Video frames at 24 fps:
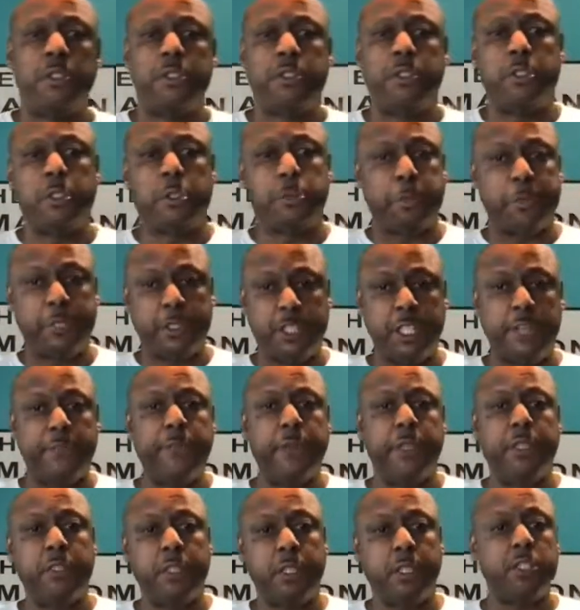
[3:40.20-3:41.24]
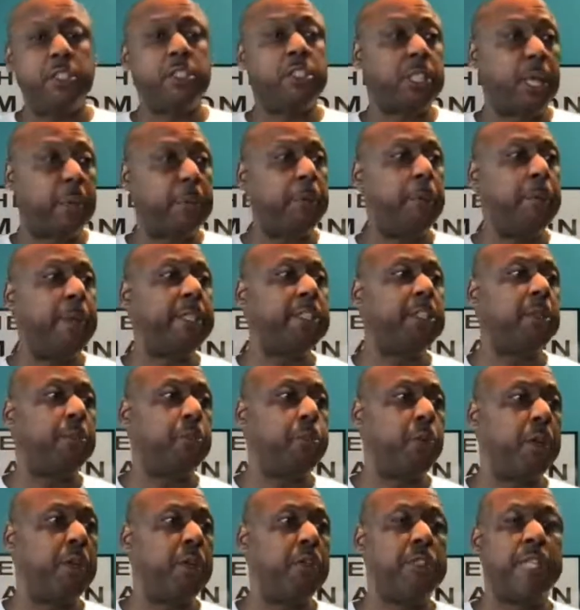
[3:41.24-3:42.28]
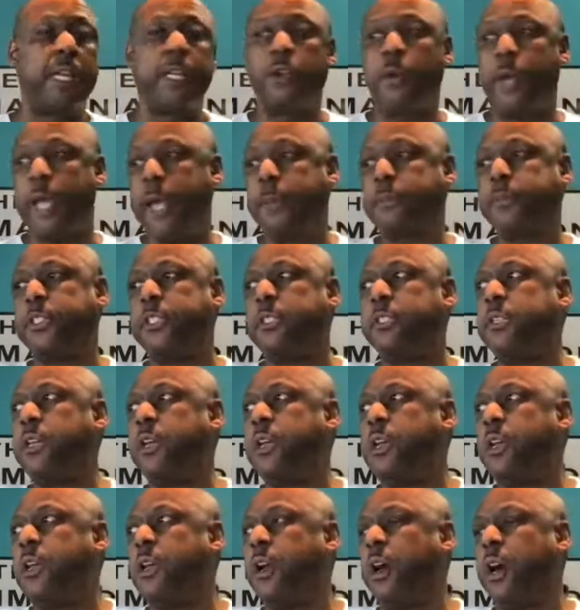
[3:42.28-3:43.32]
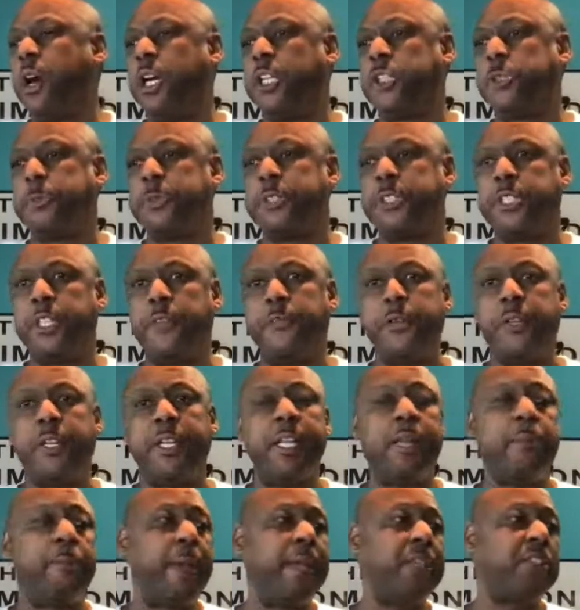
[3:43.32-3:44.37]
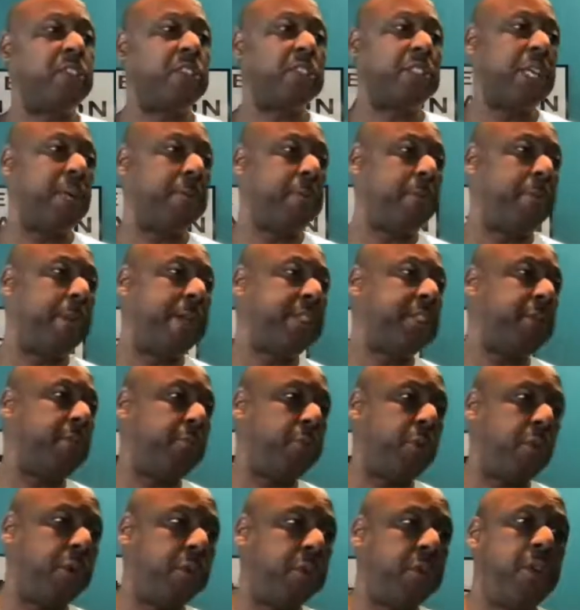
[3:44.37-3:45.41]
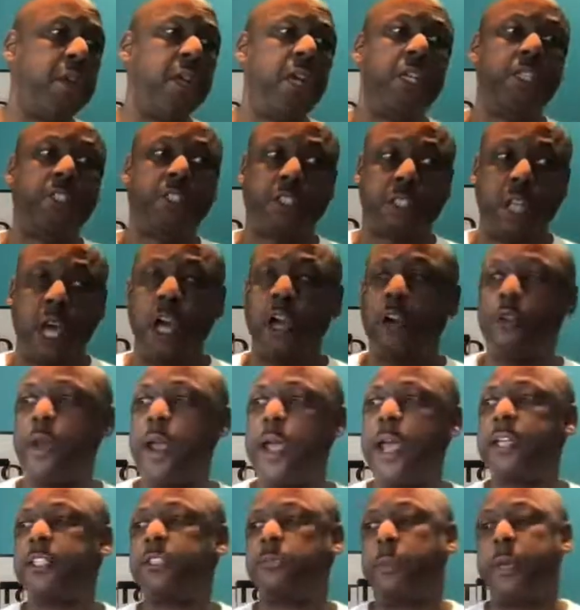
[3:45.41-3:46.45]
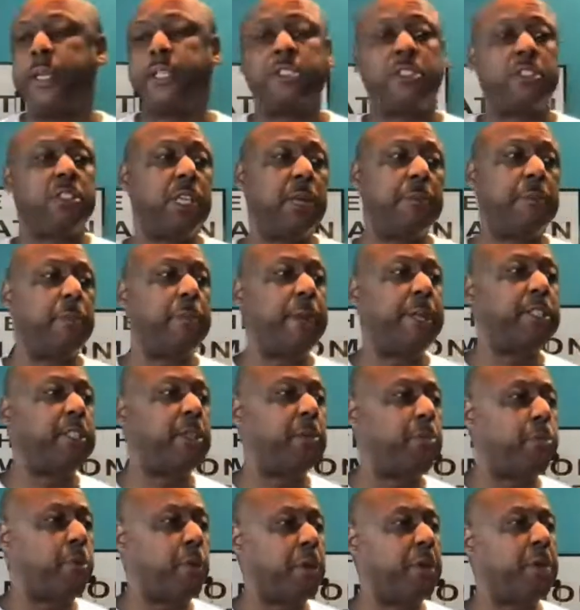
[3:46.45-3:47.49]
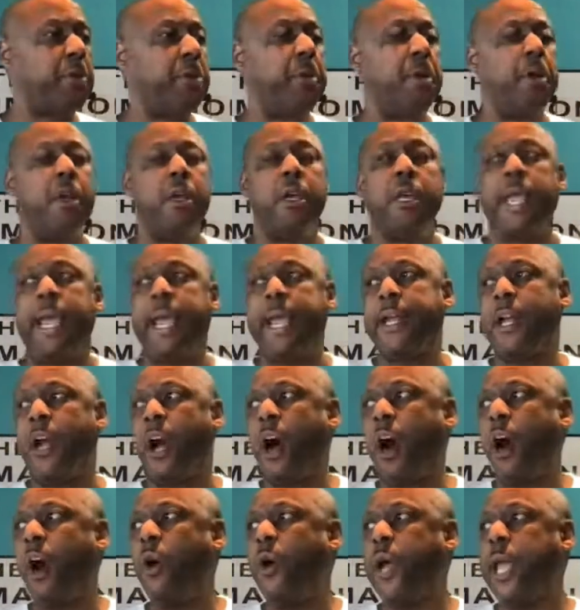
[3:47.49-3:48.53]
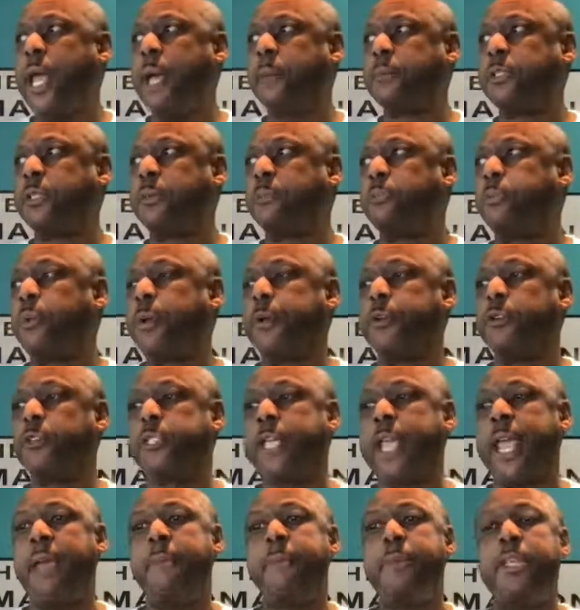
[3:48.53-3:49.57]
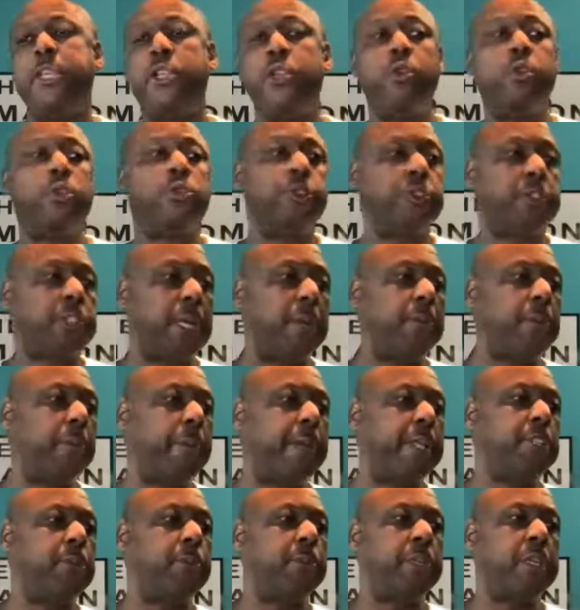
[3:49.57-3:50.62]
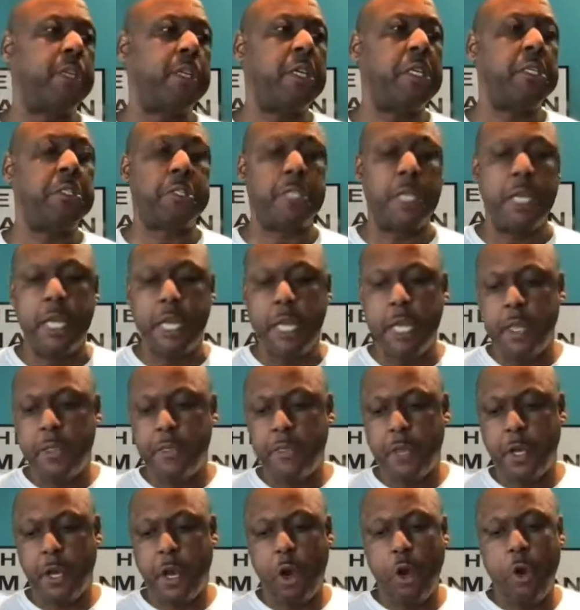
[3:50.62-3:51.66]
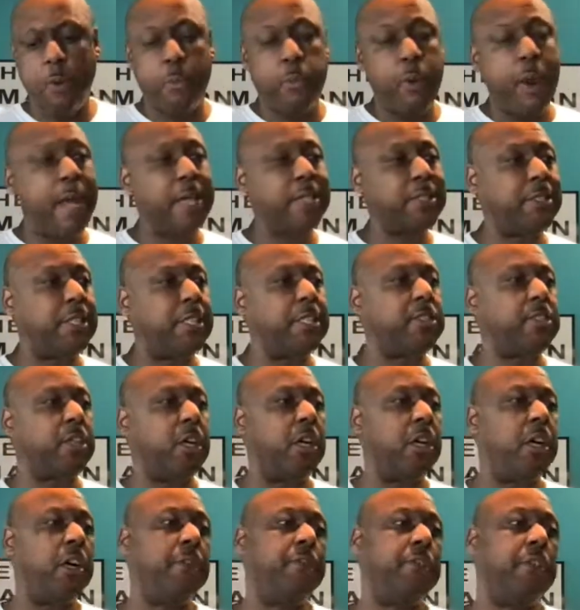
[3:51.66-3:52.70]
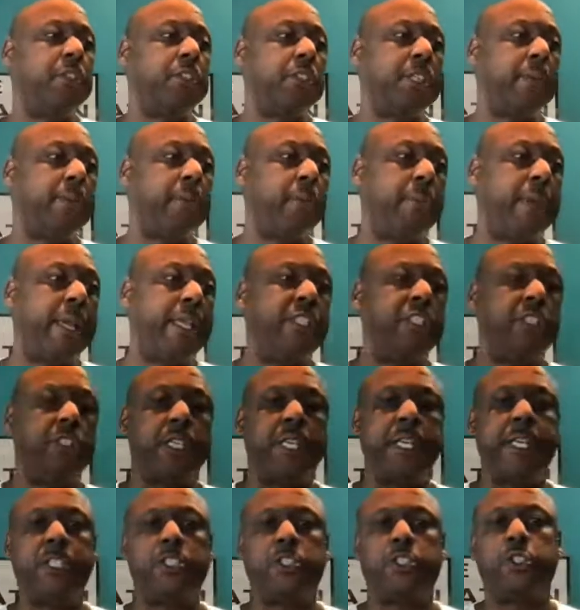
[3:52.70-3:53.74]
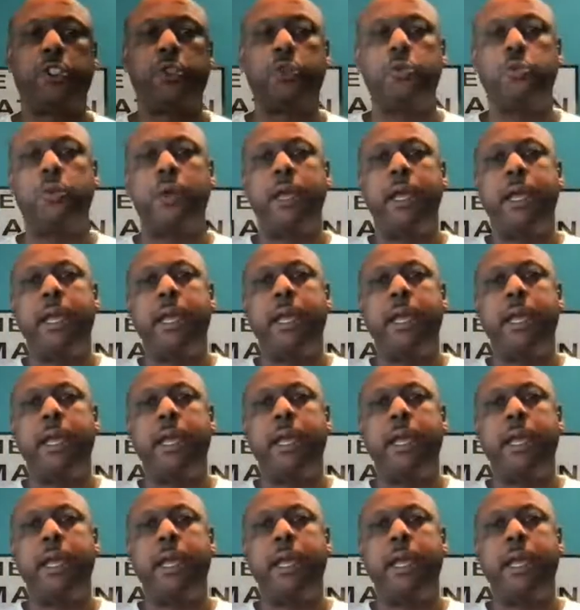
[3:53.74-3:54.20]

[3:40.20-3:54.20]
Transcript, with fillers: specific sublimation printers. I know Epson uh, specifically makes a sublimation printer. Sawgrass makes a sublimation printer, and all Epson printers can be used for sublimation because the whole process of the sublimation is to